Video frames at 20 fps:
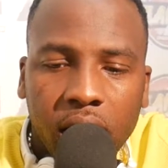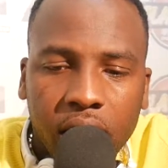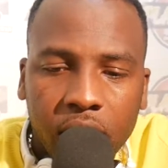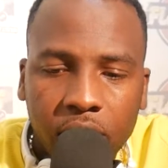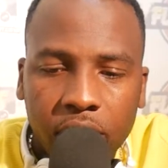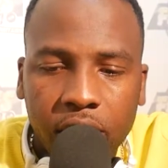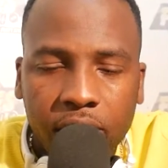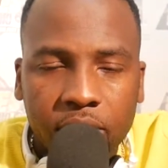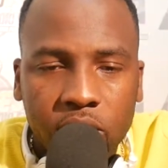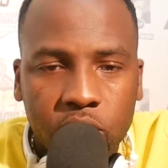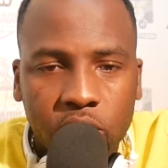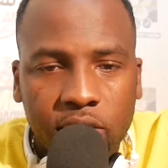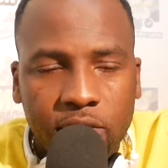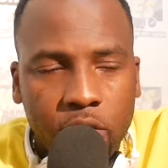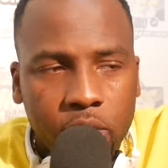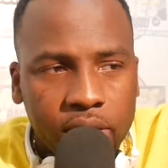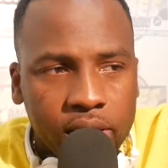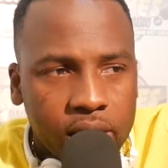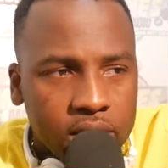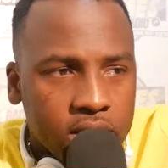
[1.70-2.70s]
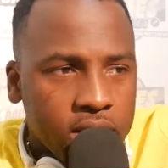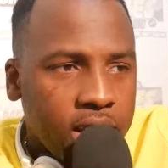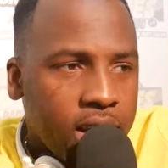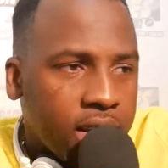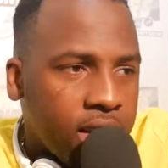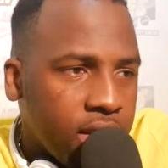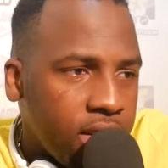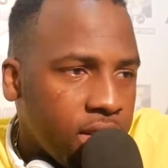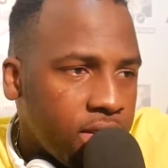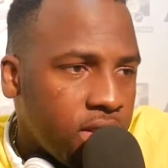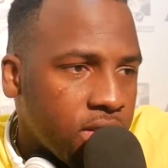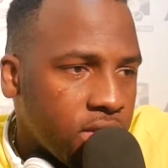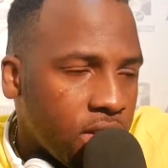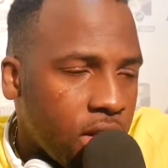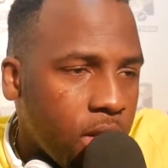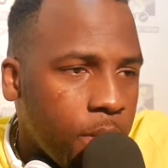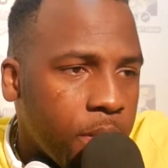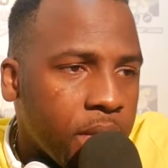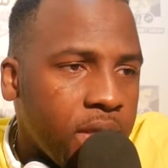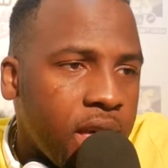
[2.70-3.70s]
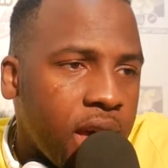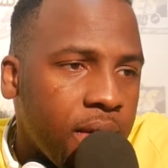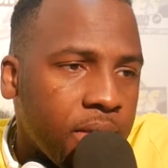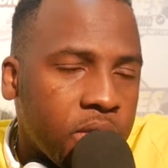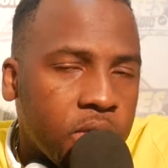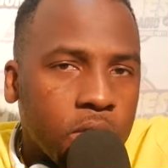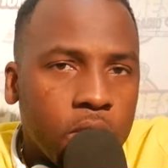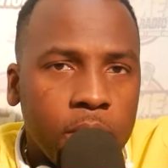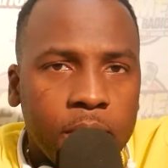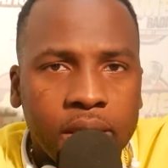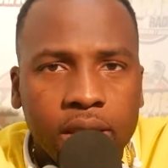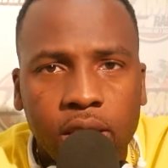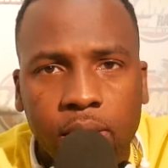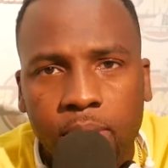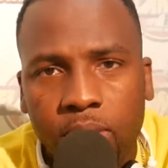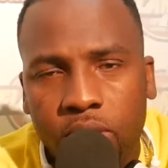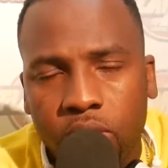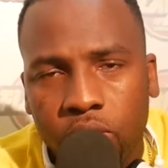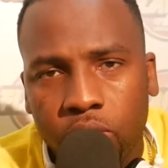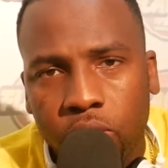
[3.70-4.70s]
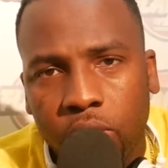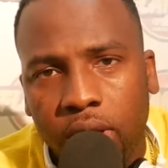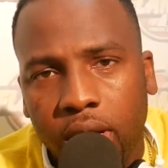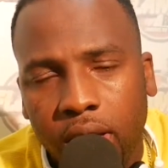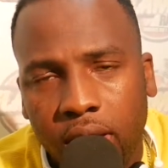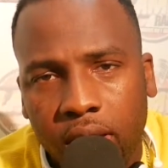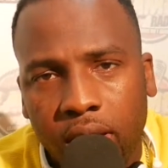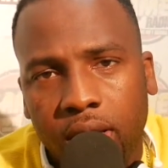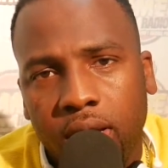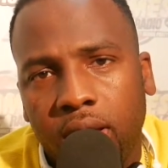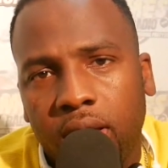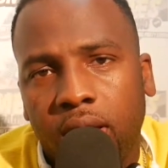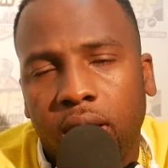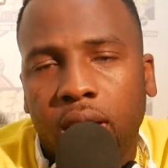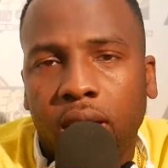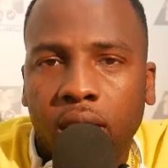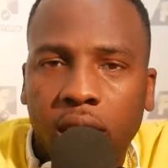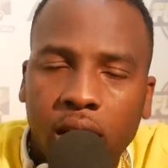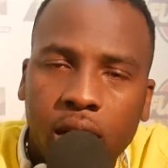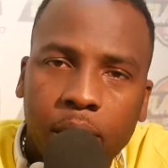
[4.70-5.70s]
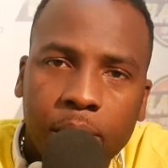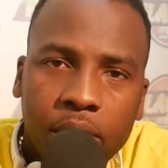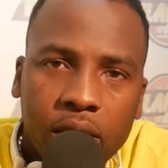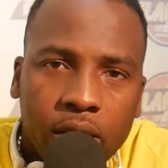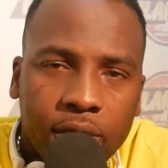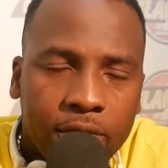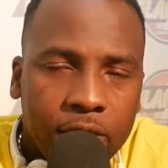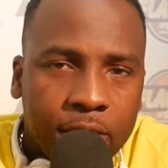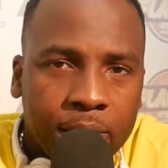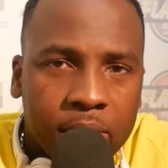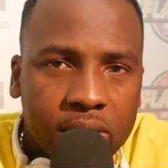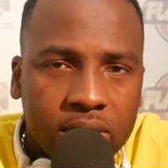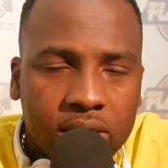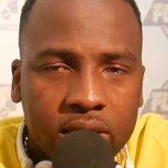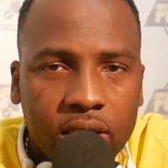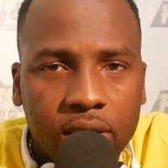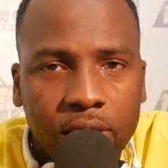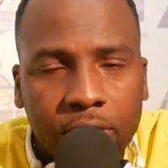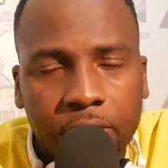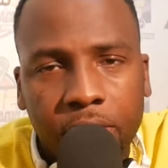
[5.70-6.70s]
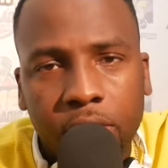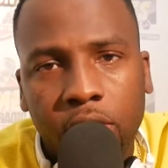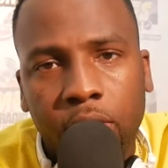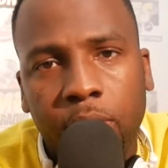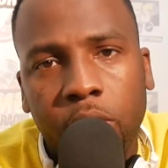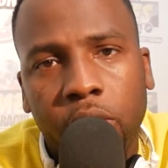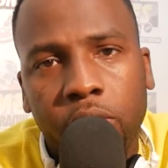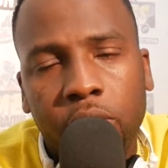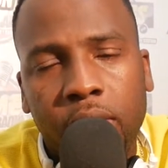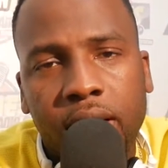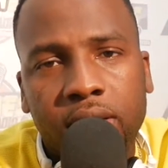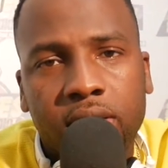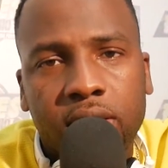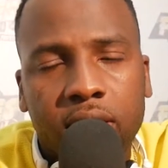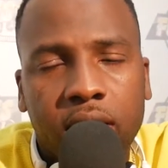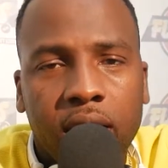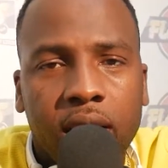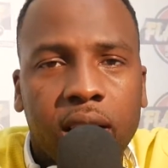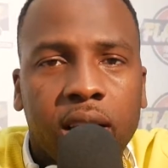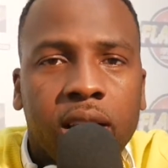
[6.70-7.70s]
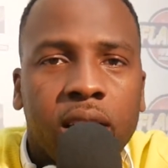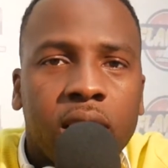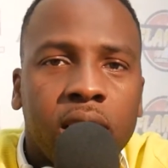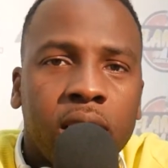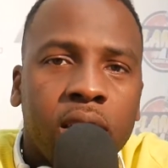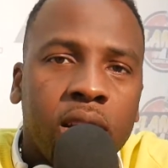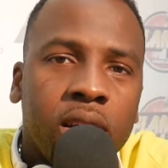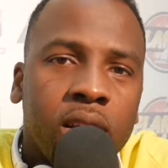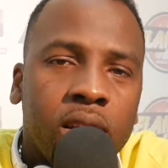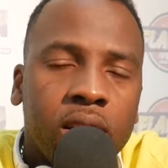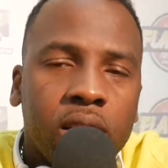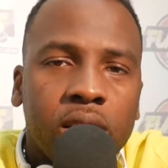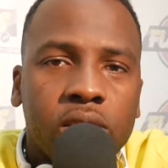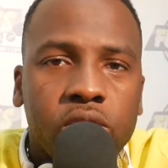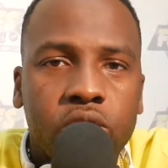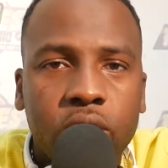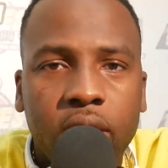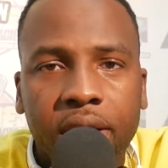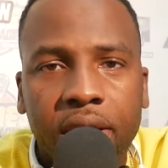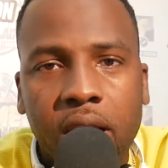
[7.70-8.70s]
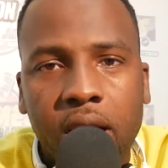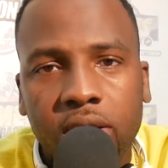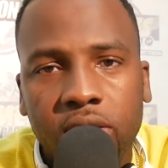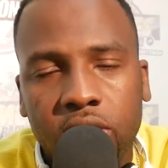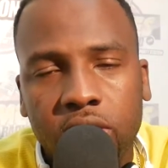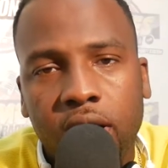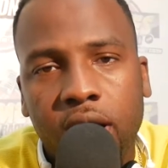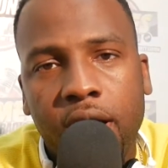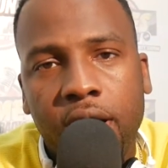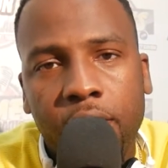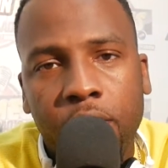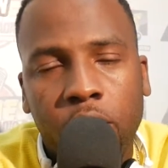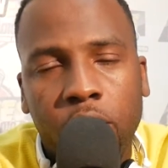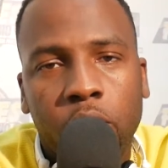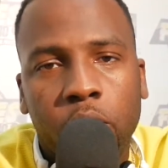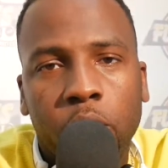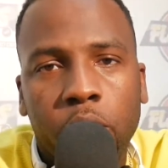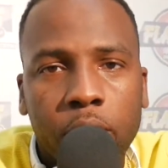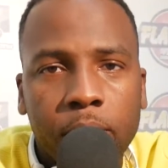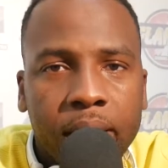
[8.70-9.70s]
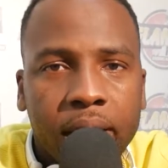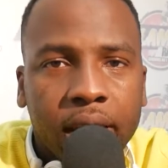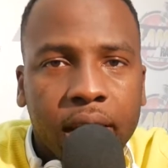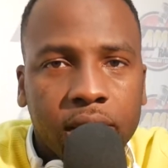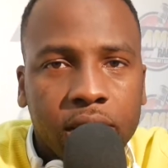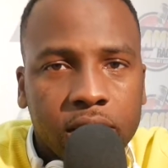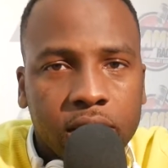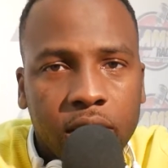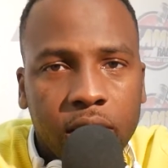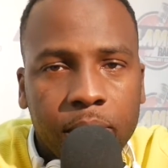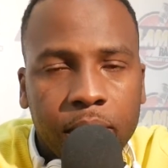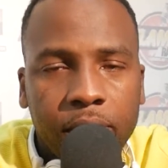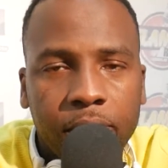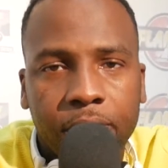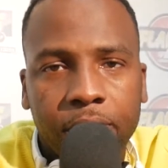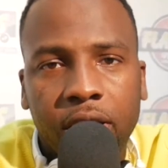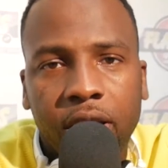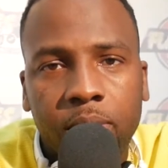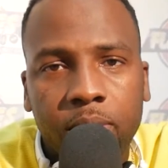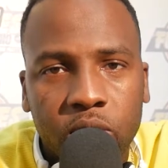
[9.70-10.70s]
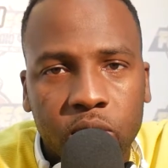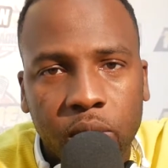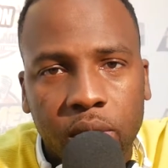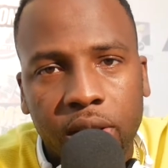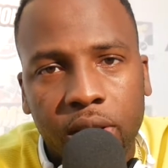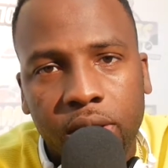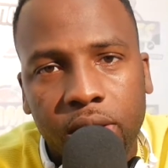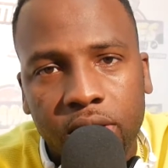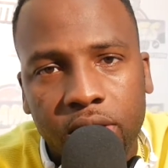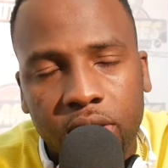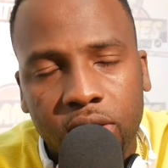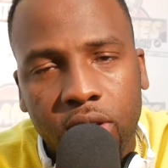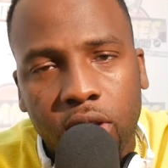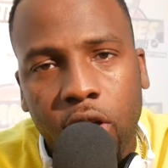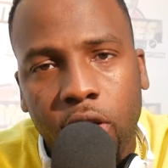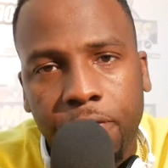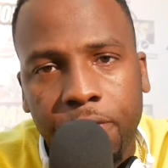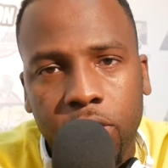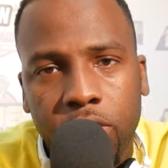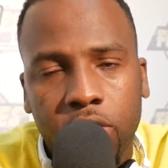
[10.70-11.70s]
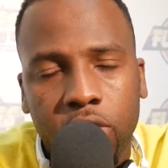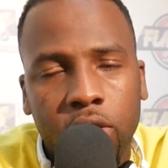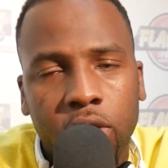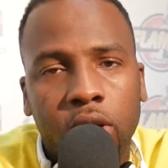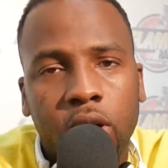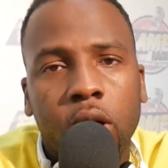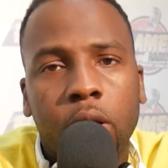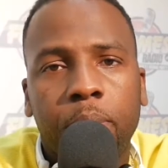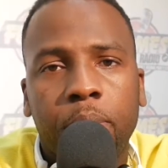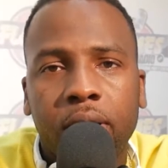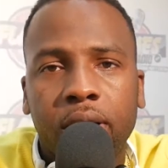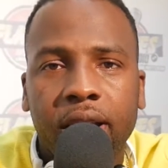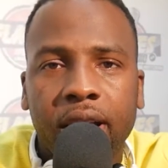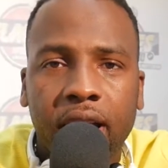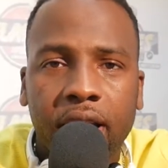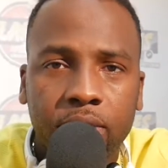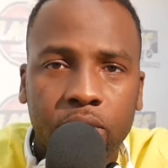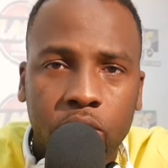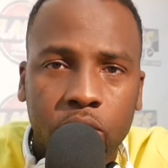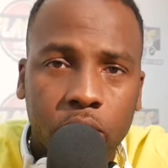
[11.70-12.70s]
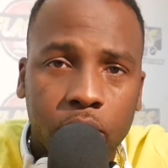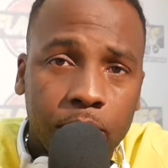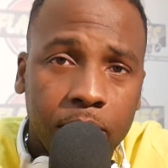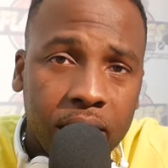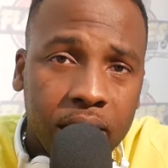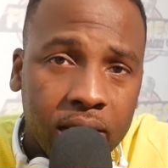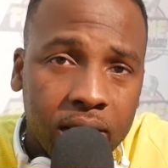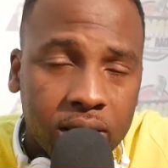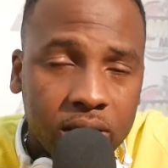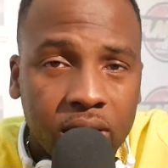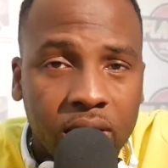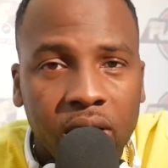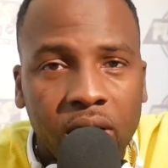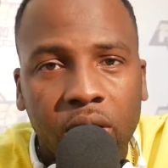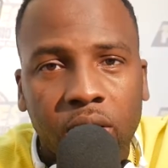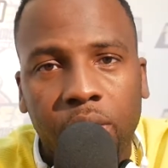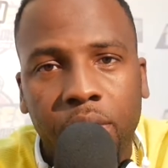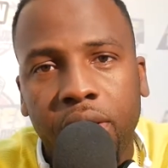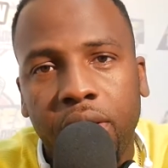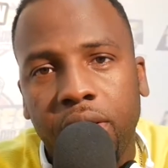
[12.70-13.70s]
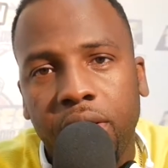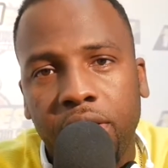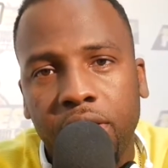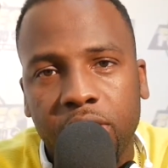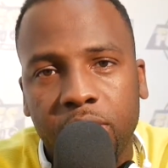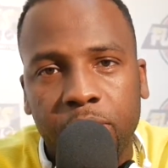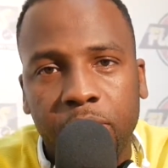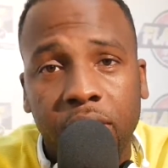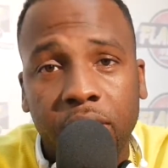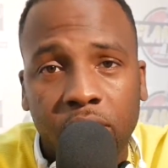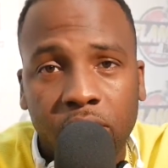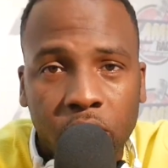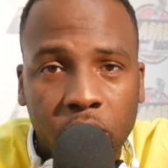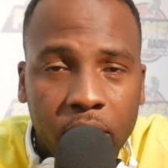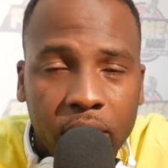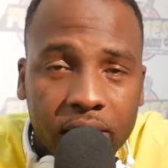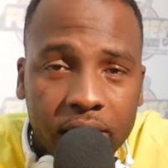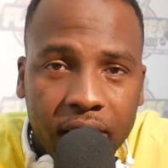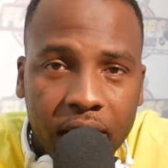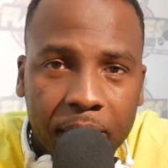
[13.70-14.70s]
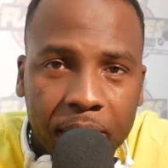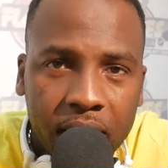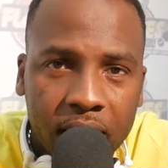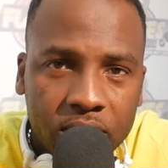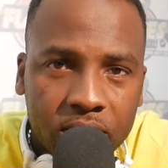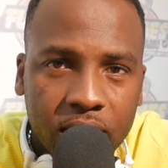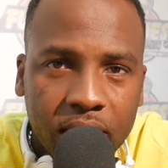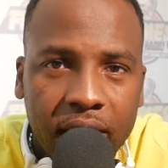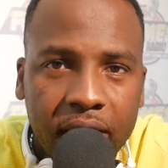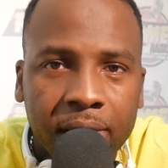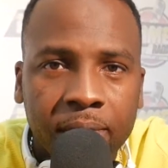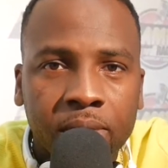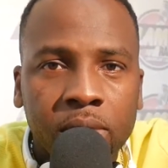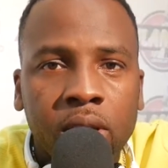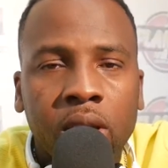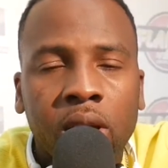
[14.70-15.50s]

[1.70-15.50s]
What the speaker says: Alright, good evening to everyone that's locking. This is the Upnlive show. My name is Rick. On behalf of myself, Likkle Rasta, Dragon Allstar, Worldmark Entertainment, Flames Radio. This is the official Upnlive show beat. When you hear this beat, you know what time it is, right?